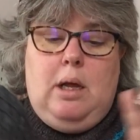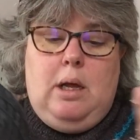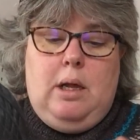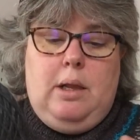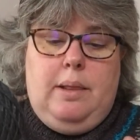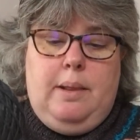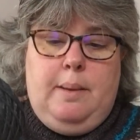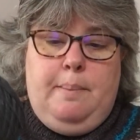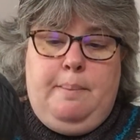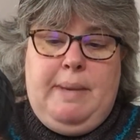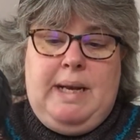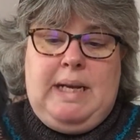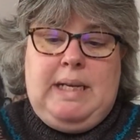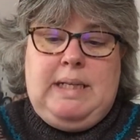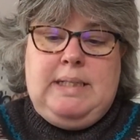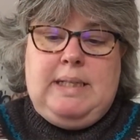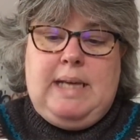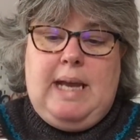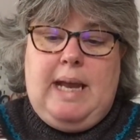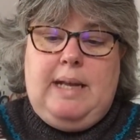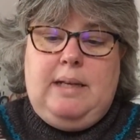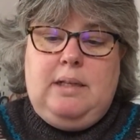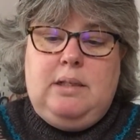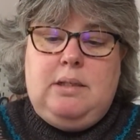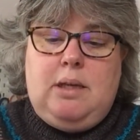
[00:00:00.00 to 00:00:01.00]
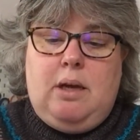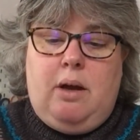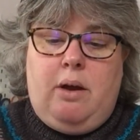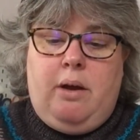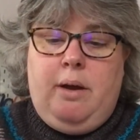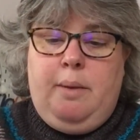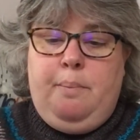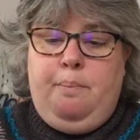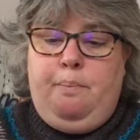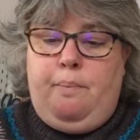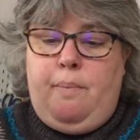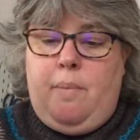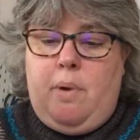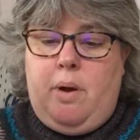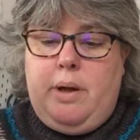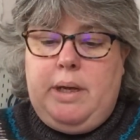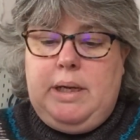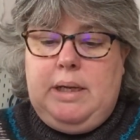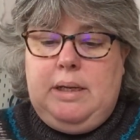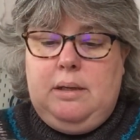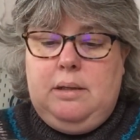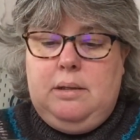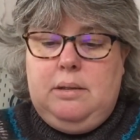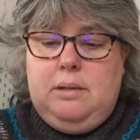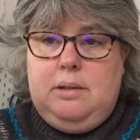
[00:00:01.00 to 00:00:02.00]
mini skeins, I
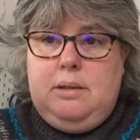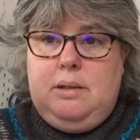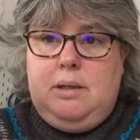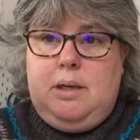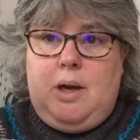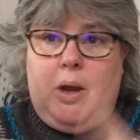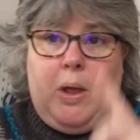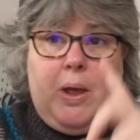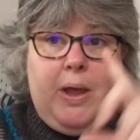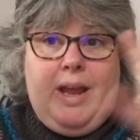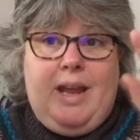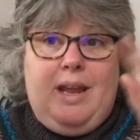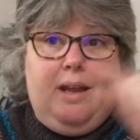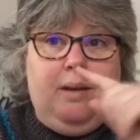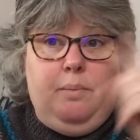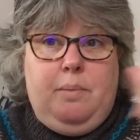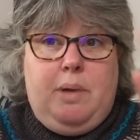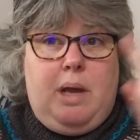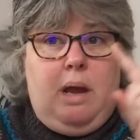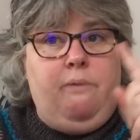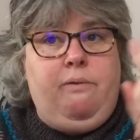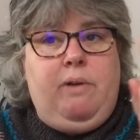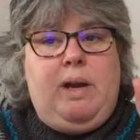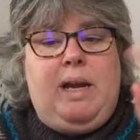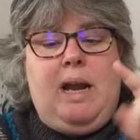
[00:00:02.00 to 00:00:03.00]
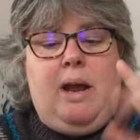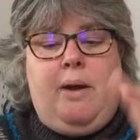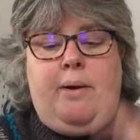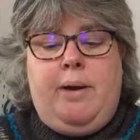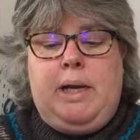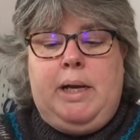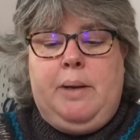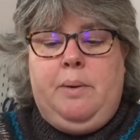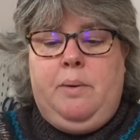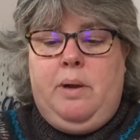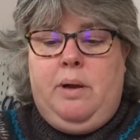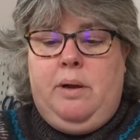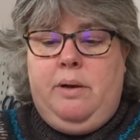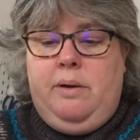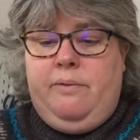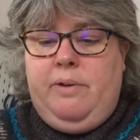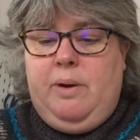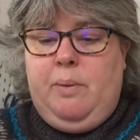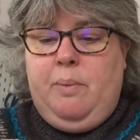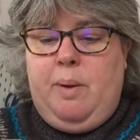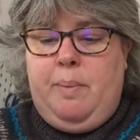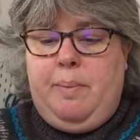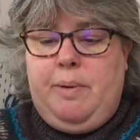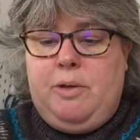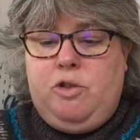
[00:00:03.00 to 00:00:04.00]
might, like, every now and every
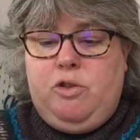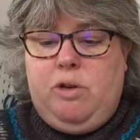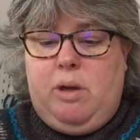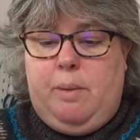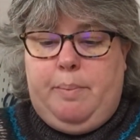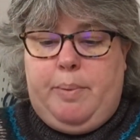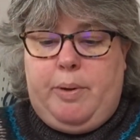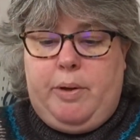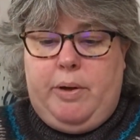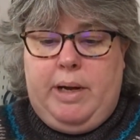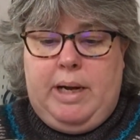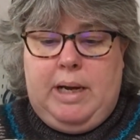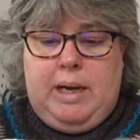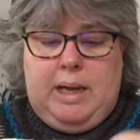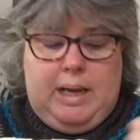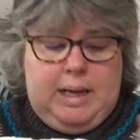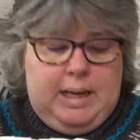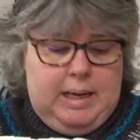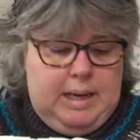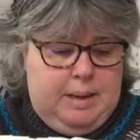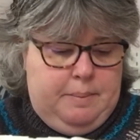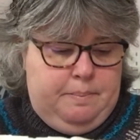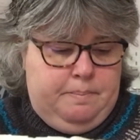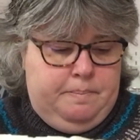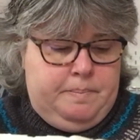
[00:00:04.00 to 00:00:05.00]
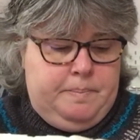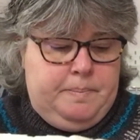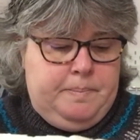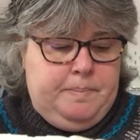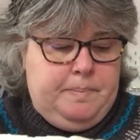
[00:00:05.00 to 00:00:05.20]
whip and trip put in a